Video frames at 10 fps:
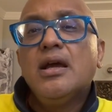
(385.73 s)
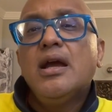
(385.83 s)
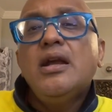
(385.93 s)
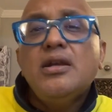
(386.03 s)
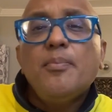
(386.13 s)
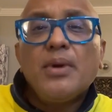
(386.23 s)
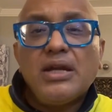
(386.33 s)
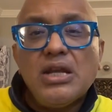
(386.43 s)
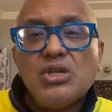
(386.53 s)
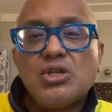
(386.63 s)

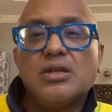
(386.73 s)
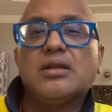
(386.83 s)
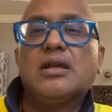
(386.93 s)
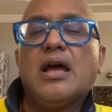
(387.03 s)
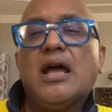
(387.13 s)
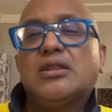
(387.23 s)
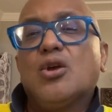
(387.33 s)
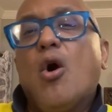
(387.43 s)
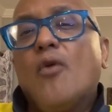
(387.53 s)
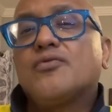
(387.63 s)
interpretation at the
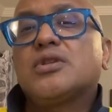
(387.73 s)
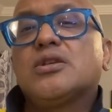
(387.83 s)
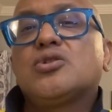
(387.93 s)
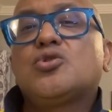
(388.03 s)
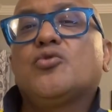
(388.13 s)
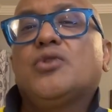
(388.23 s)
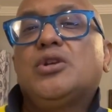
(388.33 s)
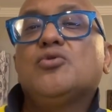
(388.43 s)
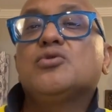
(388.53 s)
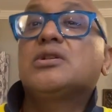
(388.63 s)
offsets to
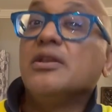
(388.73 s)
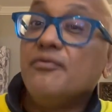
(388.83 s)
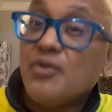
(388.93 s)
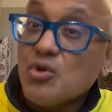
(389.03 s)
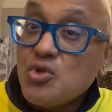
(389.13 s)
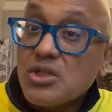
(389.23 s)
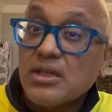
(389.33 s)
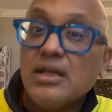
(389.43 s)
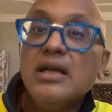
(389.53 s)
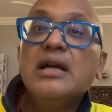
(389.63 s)
reduce
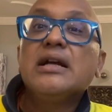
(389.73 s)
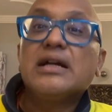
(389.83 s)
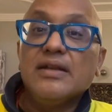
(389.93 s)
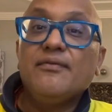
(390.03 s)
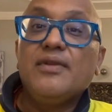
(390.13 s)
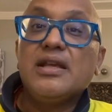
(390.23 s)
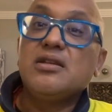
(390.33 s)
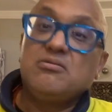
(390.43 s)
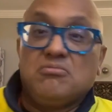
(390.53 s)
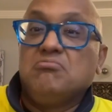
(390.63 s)
confusion,
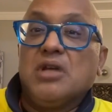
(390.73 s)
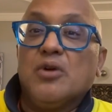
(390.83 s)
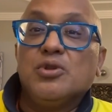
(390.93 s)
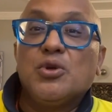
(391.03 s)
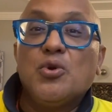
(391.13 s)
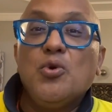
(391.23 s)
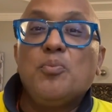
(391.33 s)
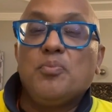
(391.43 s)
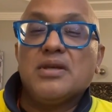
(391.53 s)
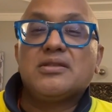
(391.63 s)
conflict down the
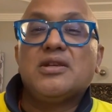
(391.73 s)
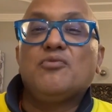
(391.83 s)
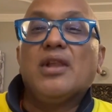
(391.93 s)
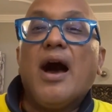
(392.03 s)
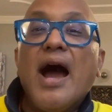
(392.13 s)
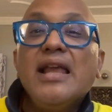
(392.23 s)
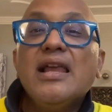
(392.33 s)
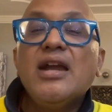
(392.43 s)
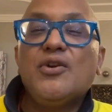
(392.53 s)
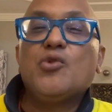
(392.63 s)
road. Plus, it will
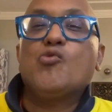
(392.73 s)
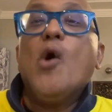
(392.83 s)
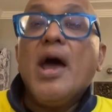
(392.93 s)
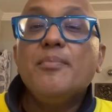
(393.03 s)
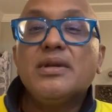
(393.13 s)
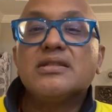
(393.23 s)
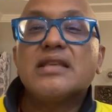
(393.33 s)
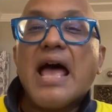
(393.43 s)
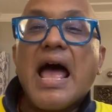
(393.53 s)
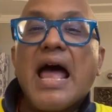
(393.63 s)
highlight requirements
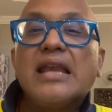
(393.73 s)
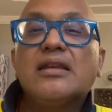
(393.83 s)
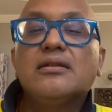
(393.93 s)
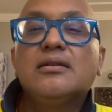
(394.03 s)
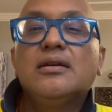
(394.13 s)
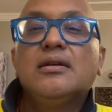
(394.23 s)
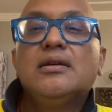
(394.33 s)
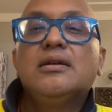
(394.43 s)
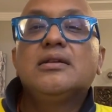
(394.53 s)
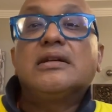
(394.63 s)
and
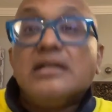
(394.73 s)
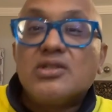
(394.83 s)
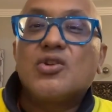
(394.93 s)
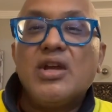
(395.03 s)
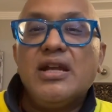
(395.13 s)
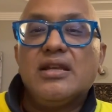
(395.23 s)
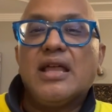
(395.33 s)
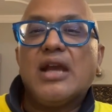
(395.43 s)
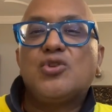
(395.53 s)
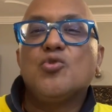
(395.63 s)
constraint
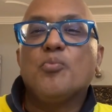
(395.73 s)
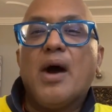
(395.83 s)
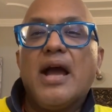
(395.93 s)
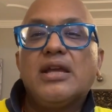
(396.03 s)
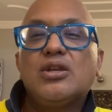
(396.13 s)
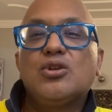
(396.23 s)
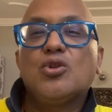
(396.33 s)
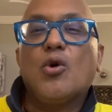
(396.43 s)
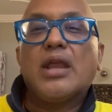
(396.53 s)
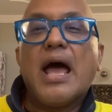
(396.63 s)
that you might
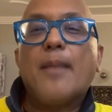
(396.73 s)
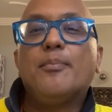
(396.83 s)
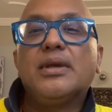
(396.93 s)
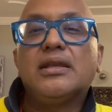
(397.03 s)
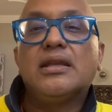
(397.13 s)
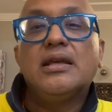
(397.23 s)
not have been